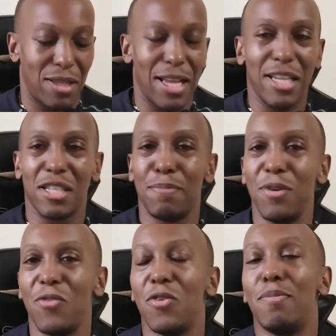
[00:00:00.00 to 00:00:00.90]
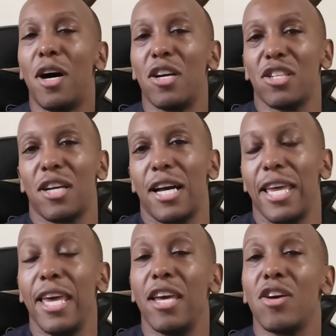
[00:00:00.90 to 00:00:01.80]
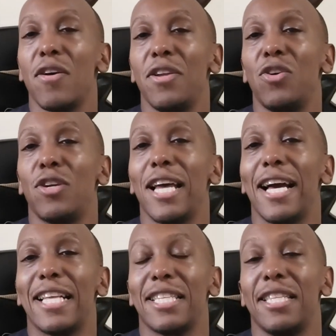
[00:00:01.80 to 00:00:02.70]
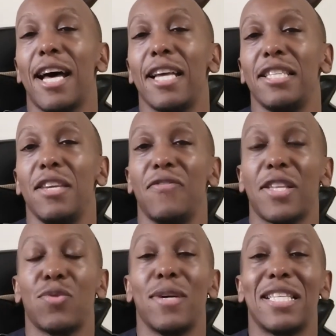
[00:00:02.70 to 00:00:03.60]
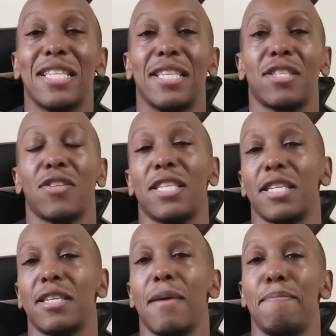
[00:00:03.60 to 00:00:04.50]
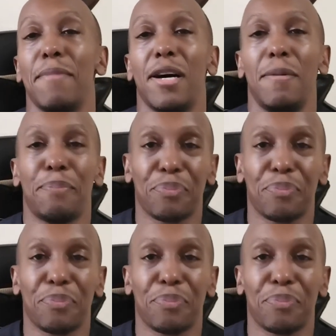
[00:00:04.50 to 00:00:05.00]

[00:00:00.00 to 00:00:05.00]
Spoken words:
Now there's a beautiful march I hear going on at the 19th and 26th of September.